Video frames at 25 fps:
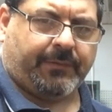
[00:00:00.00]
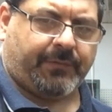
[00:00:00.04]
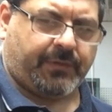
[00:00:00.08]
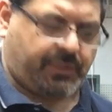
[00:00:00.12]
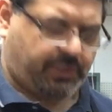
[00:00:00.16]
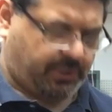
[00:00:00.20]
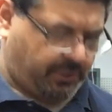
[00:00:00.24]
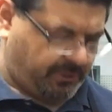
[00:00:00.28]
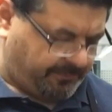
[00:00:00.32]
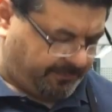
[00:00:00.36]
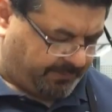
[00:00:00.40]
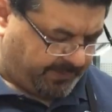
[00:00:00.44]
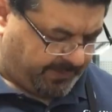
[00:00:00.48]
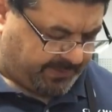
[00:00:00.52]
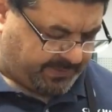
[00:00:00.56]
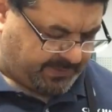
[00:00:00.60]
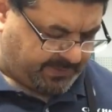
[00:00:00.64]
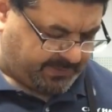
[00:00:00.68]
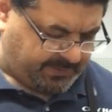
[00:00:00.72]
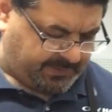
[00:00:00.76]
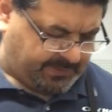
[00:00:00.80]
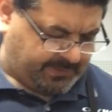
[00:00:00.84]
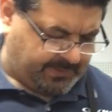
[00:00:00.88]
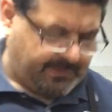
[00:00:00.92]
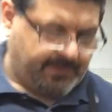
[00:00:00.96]
shoe
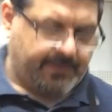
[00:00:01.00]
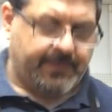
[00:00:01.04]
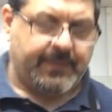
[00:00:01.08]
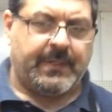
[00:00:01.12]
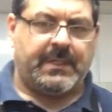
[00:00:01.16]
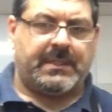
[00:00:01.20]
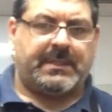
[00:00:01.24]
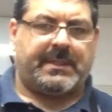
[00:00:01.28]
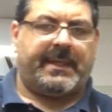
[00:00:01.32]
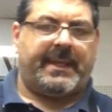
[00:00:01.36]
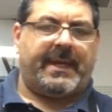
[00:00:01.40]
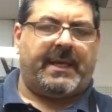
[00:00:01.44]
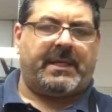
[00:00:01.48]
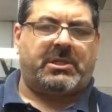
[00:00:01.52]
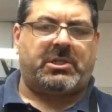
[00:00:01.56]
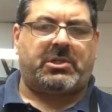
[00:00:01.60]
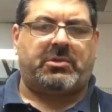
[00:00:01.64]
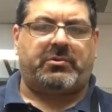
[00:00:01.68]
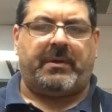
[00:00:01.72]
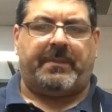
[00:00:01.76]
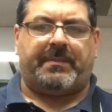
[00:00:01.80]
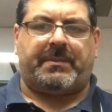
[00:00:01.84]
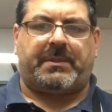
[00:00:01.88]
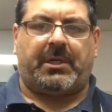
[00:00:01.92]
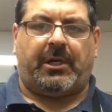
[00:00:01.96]
place. So that's
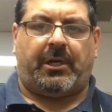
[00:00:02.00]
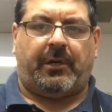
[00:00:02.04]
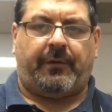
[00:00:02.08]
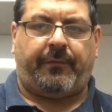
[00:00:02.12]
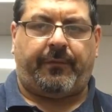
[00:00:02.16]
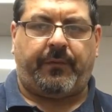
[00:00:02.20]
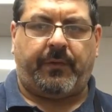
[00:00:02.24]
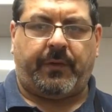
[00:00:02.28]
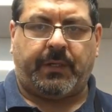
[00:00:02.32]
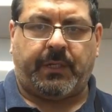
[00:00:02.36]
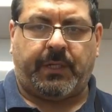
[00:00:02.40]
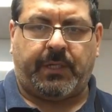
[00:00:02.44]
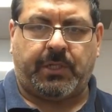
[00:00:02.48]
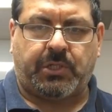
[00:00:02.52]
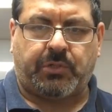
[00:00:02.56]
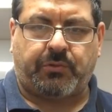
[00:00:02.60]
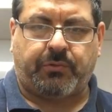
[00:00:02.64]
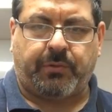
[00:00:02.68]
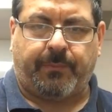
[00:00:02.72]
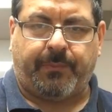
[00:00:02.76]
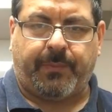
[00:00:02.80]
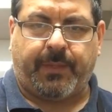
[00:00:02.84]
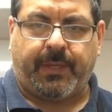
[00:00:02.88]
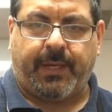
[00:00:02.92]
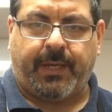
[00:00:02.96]
stripped off. I'm going to
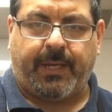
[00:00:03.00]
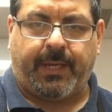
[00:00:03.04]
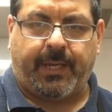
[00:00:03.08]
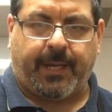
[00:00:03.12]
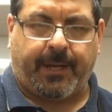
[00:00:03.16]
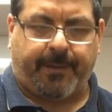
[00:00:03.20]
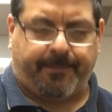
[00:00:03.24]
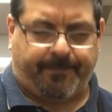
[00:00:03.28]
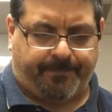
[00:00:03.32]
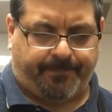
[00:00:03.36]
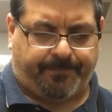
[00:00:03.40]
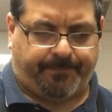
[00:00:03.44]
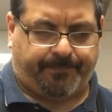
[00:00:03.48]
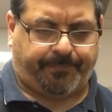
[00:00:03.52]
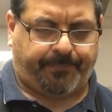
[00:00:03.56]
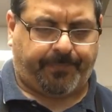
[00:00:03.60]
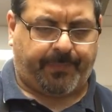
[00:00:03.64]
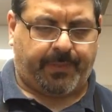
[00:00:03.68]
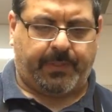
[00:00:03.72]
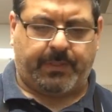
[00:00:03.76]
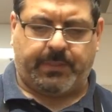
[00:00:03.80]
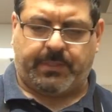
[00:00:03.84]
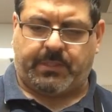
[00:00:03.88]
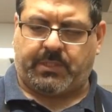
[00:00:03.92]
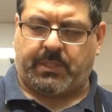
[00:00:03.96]
strip the
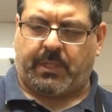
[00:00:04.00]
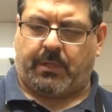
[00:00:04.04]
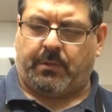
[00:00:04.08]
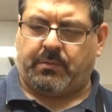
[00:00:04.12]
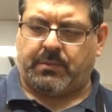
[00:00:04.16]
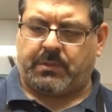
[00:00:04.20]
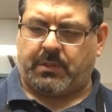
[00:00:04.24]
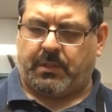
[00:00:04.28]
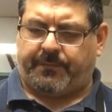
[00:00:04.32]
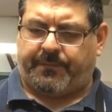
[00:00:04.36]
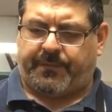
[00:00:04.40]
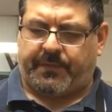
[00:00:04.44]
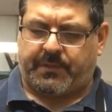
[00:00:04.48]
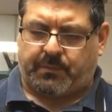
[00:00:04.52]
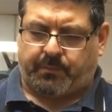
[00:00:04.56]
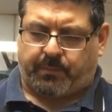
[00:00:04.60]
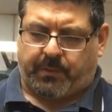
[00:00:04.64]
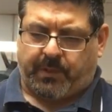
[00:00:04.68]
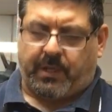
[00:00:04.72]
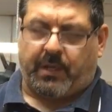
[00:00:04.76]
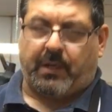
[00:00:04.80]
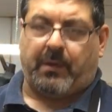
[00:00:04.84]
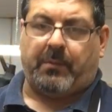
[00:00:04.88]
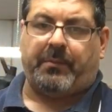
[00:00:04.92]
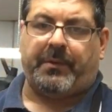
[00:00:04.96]
soles off as
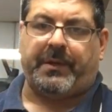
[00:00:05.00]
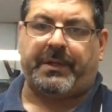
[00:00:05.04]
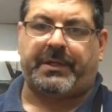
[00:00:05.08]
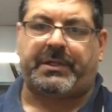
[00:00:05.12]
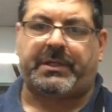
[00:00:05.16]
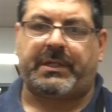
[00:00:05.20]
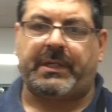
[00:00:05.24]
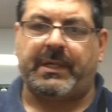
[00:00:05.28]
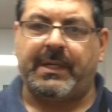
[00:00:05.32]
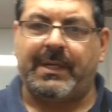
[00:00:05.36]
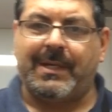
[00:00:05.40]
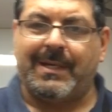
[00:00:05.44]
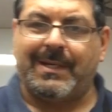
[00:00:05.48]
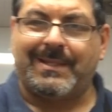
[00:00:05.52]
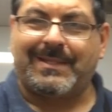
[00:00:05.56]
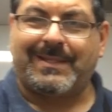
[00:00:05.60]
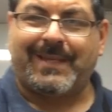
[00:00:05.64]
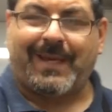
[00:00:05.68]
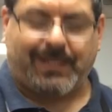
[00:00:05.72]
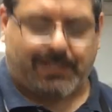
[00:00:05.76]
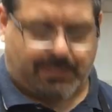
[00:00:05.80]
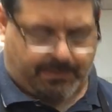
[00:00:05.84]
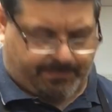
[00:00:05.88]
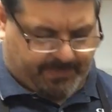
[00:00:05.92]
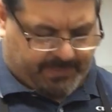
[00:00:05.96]
well, which
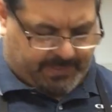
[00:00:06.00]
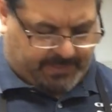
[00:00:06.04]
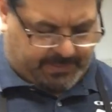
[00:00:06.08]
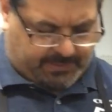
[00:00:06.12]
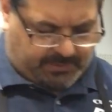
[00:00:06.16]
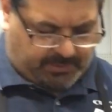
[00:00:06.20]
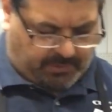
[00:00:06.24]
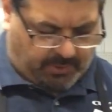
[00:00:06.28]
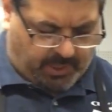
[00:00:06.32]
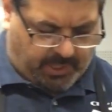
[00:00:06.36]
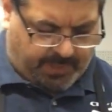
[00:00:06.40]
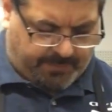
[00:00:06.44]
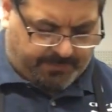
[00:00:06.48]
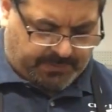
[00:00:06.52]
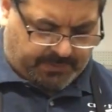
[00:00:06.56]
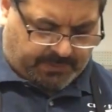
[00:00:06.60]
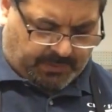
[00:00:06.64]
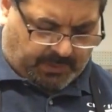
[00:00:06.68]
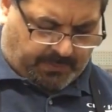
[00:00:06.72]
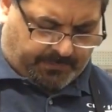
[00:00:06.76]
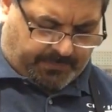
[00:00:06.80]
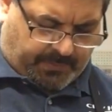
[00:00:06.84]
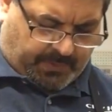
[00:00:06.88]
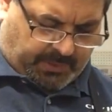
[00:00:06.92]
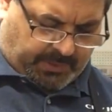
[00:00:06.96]
takes a bit of time, so
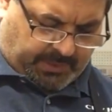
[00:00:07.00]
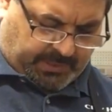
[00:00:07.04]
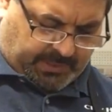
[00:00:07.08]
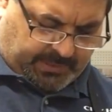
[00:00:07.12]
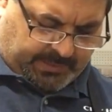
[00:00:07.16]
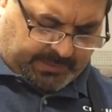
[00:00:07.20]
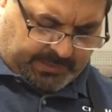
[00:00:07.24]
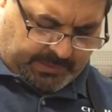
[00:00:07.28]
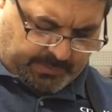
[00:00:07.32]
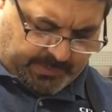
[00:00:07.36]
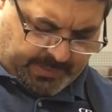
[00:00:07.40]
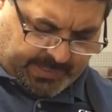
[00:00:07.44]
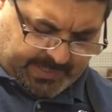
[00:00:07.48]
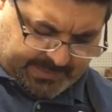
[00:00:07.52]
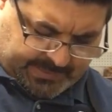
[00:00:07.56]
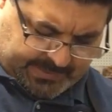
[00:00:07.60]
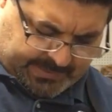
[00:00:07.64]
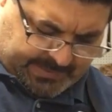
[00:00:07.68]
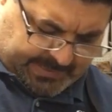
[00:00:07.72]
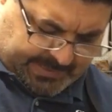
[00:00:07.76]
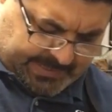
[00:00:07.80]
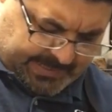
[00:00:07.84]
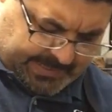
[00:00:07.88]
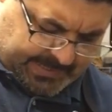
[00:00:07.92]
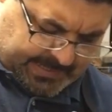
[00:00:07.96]
I'm not going to do it
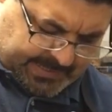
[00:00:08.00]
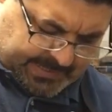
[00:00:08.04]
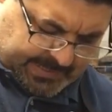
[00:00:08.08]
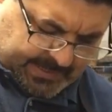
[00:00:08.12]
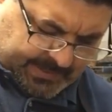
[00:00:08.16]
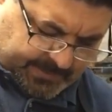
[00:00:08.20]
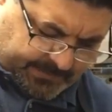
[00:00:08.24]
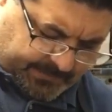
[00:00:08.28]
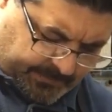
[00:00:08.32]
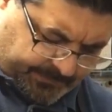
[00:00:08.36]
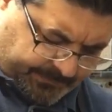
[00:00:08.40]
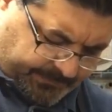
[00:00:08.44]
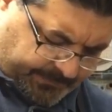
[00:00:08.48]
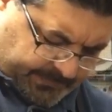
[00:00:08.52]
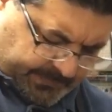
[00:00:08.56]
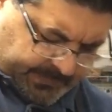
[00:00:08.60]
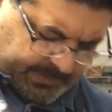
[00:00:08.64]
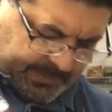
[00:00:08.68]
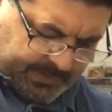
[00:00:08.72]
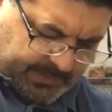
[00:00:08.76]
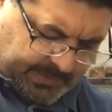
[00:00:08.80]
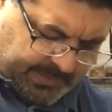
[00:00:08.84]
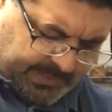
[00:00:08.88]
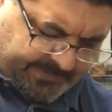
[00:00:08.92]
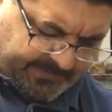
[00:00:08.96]

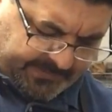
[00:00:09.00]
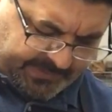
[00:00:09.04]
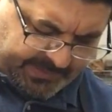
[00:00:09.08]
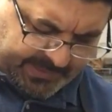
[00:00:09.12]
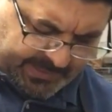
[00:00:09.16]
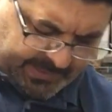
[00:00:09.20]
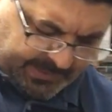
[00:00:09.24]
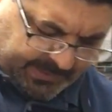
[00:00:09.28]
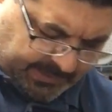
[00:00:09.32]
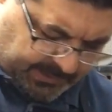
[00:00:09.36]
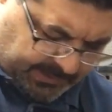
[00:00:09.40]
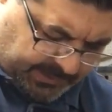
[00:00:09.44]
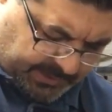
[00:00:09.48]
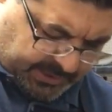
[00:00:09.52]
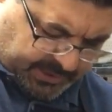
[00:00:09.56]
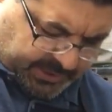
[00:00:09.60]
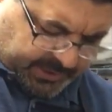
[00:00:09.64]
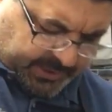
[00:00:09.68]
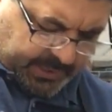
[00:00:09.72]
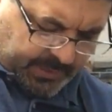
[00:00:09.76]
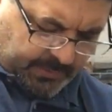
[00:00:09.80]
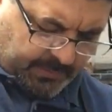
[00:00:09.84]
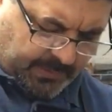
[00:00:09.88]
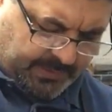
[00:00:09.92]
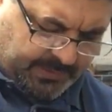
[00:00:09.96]
everything. I'm going to show
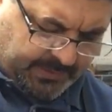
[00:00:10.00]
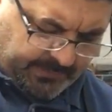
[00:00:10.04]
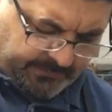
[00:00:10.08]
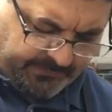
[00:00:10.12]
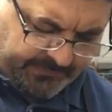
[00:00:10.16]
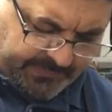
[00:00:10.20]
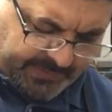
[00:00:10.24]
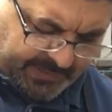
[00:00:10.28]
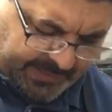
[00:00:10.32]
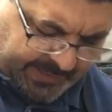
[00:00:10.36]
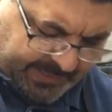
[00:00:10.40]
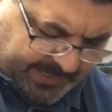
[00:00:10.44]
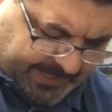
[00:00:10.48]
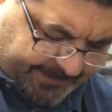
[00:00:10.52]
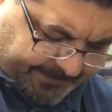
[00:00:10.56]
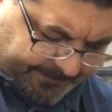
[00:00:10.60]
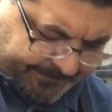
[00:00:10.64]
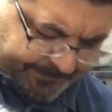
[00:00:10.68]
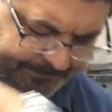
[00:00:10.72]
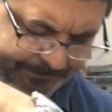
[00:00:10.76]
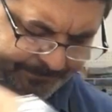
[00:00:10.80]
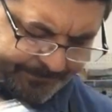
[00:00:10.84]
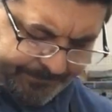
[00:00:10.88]
you once I've done it.